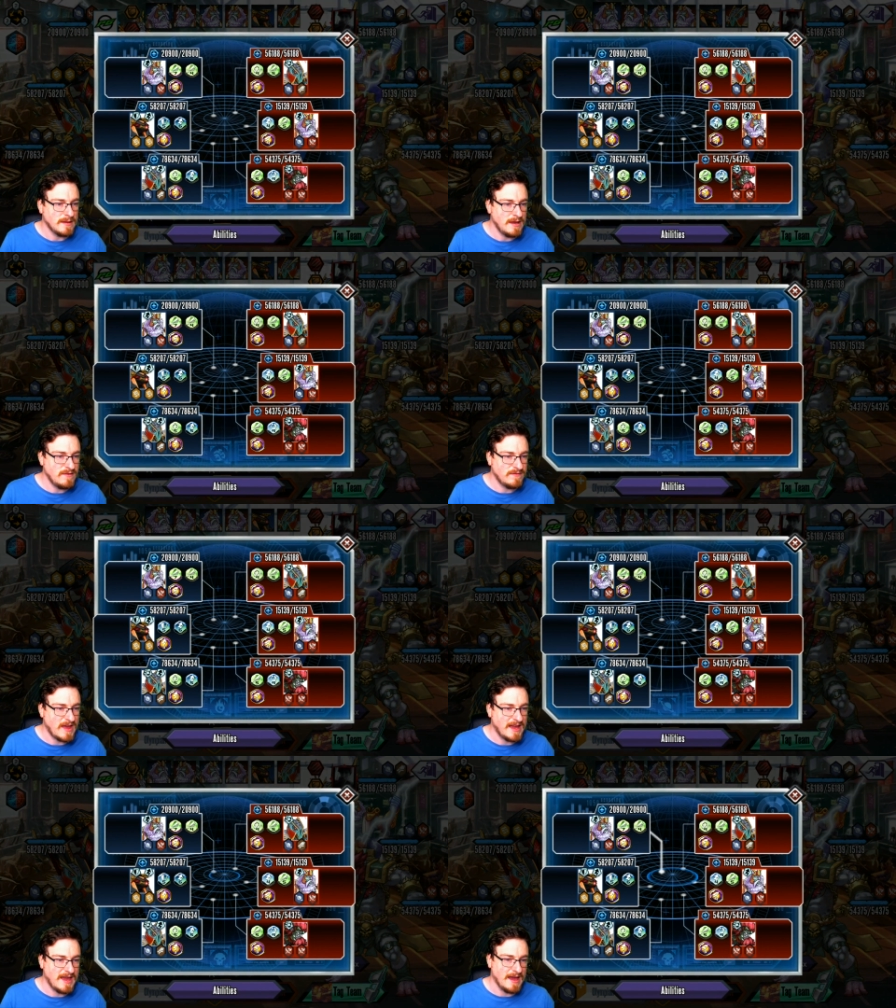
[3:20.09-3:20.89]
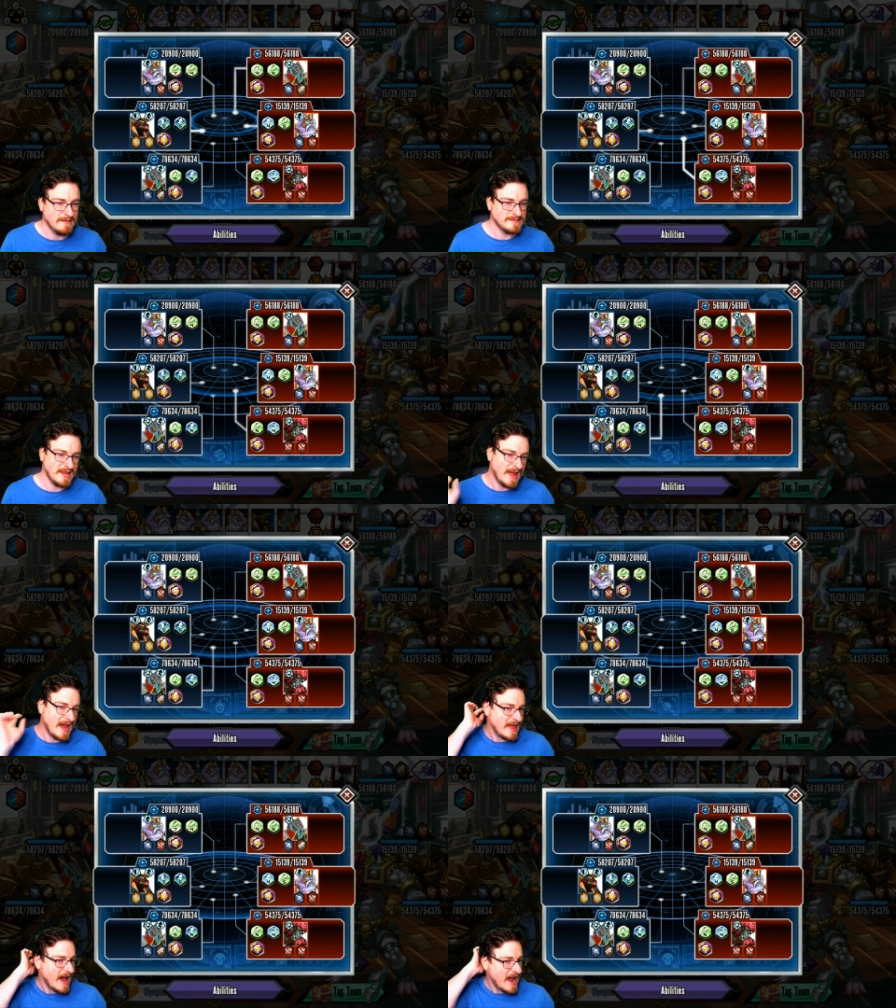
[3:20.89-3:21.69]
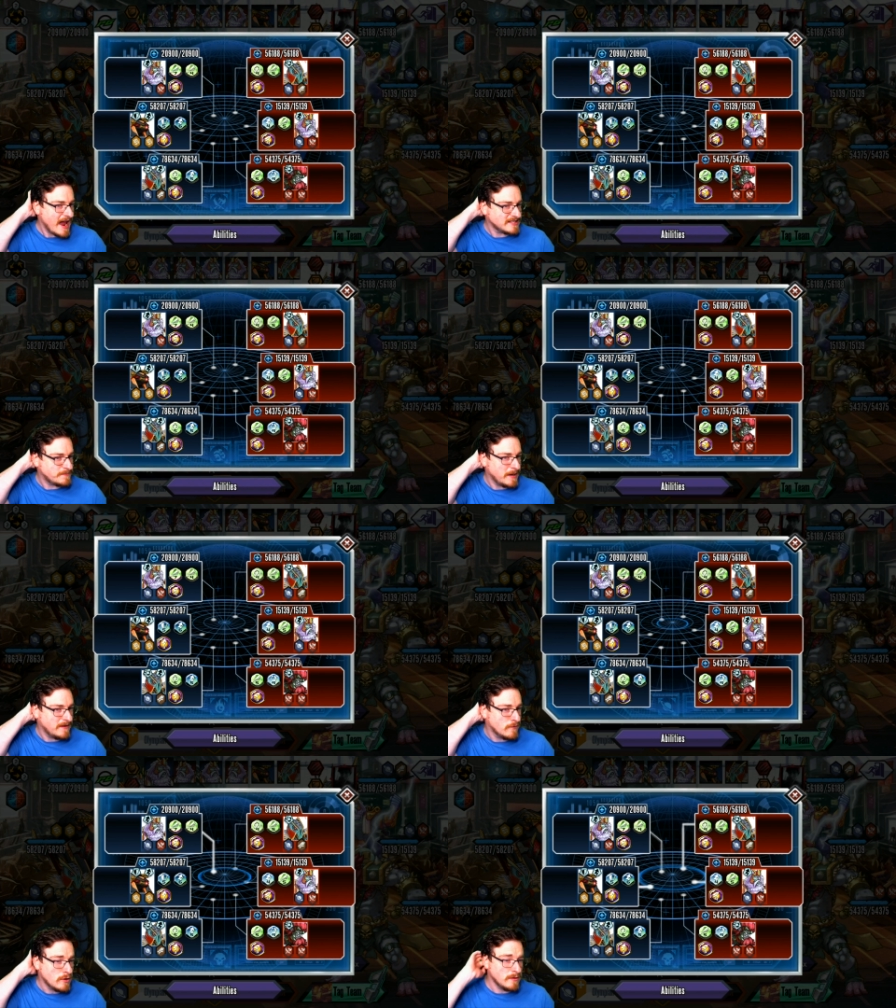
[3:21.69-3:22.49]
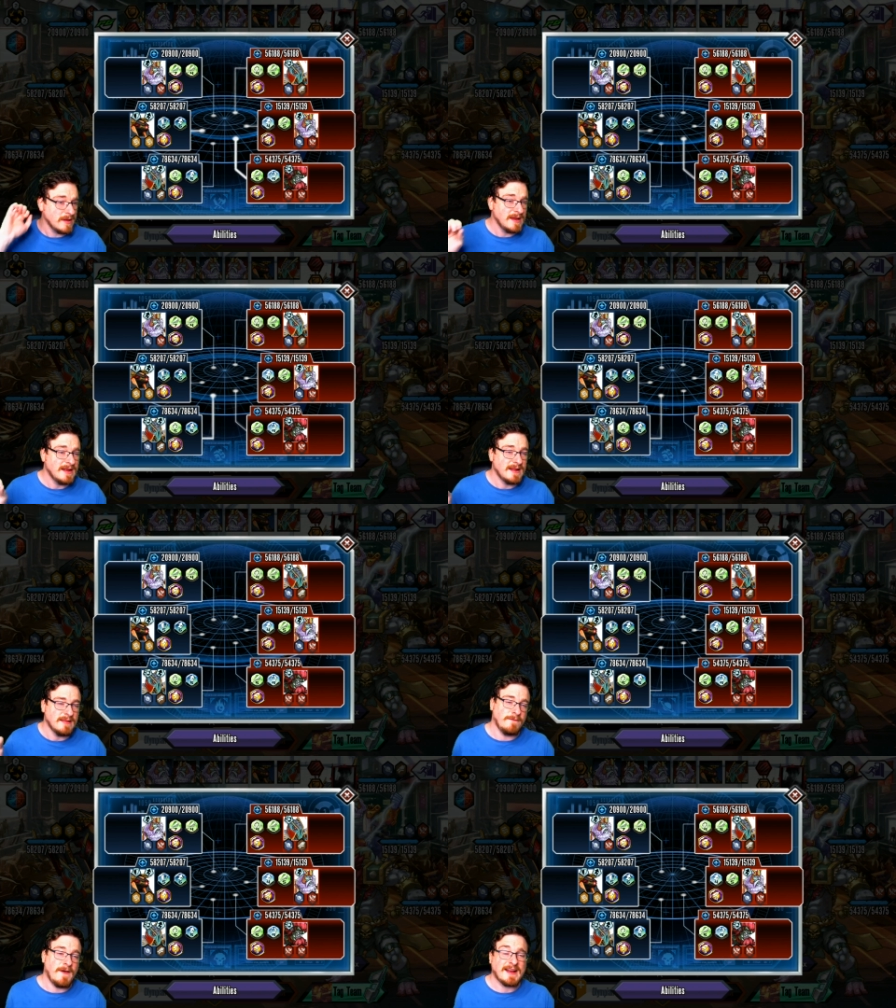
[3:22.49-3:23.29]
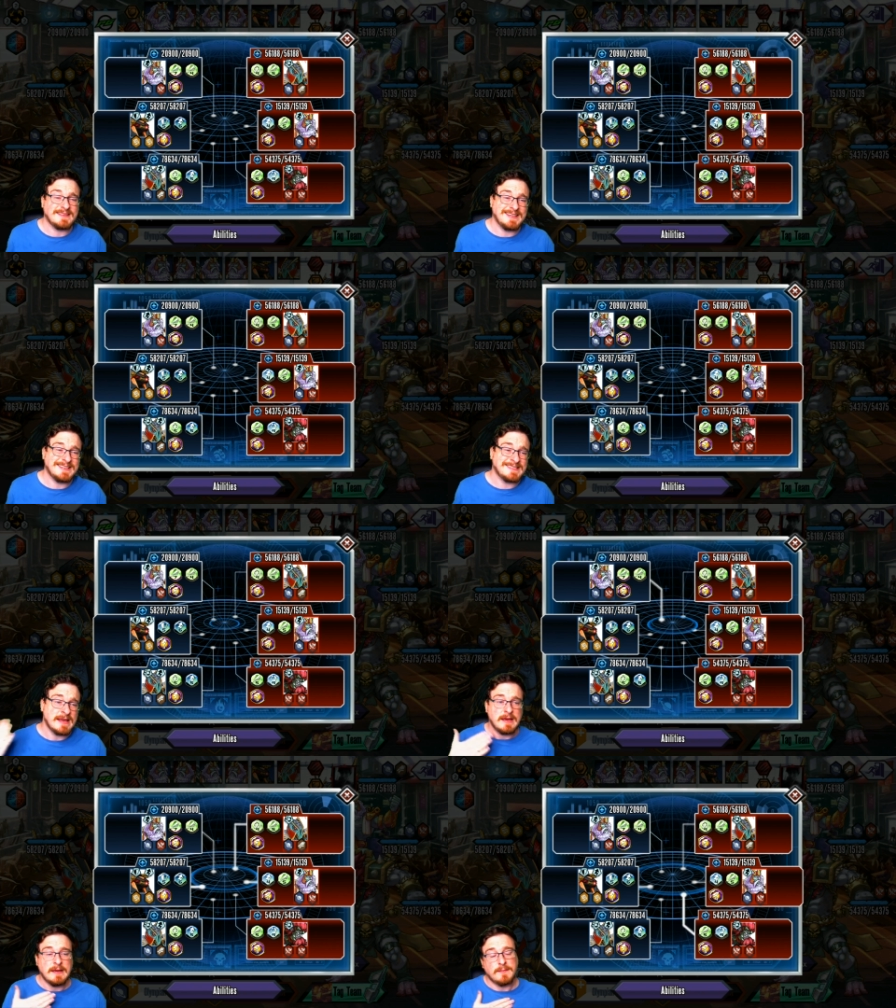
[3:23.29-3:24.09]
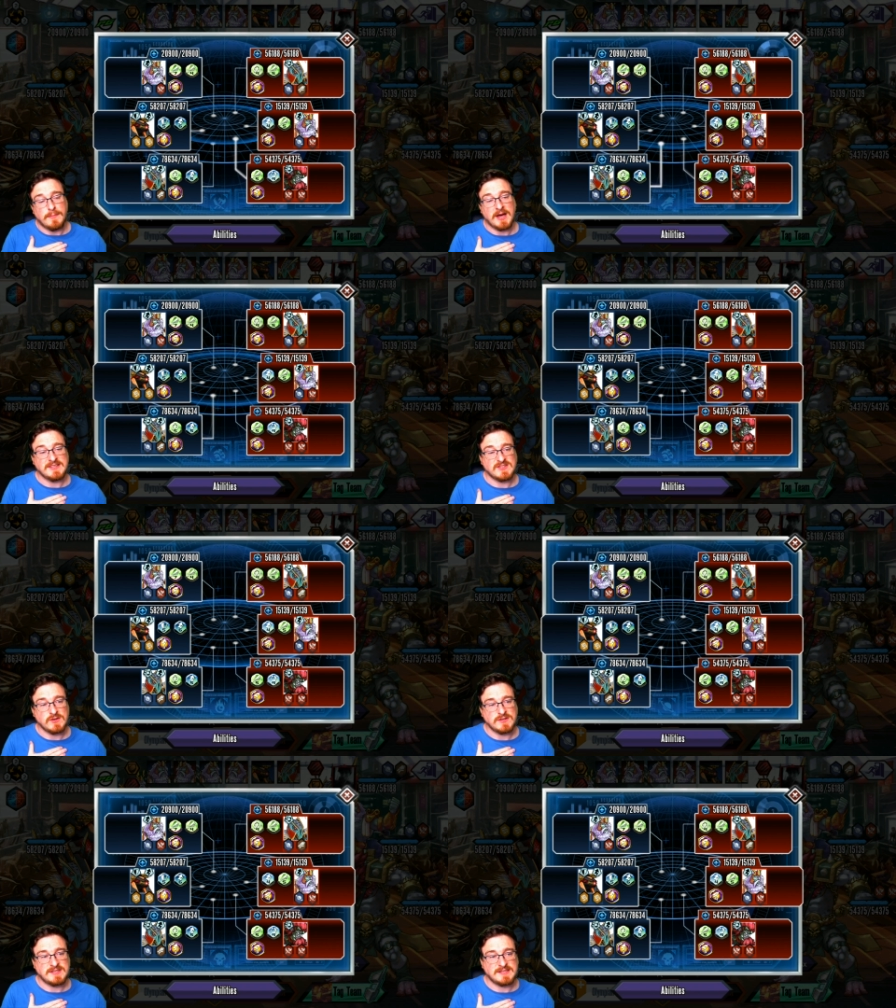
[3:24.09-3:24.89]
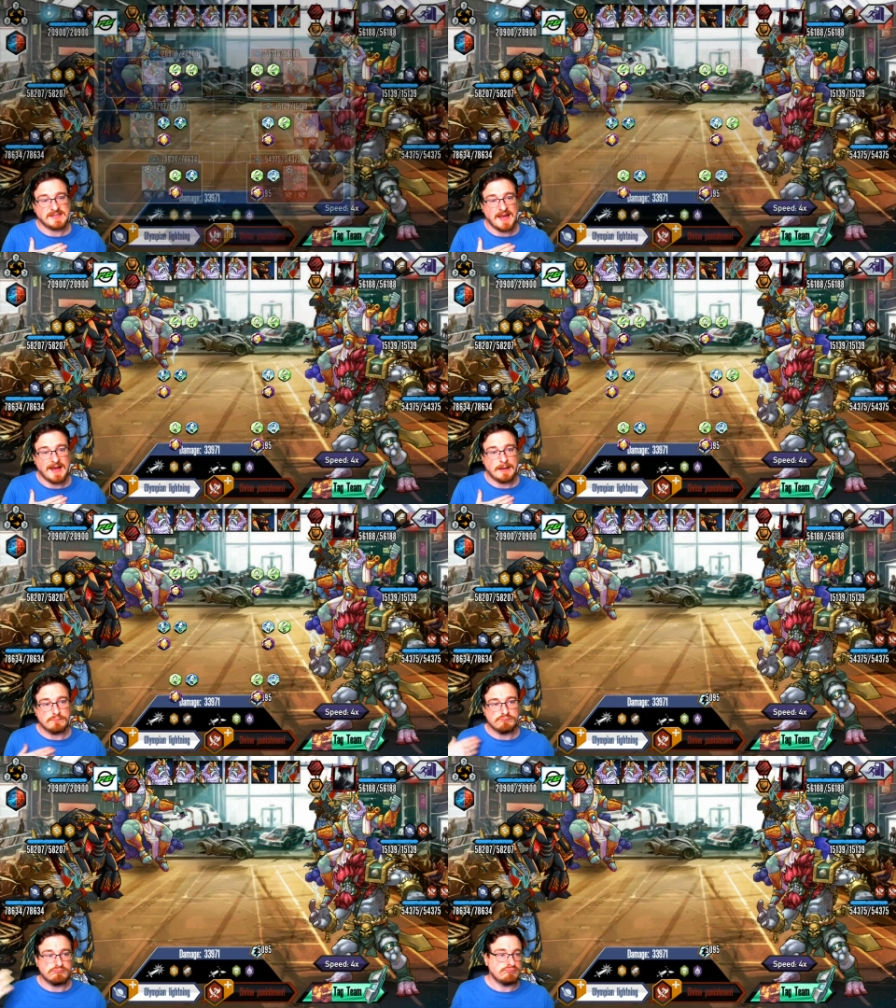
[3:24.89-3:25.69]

Even if they, yeah, so they, they had a speed four. The fact is, my Zeus, um,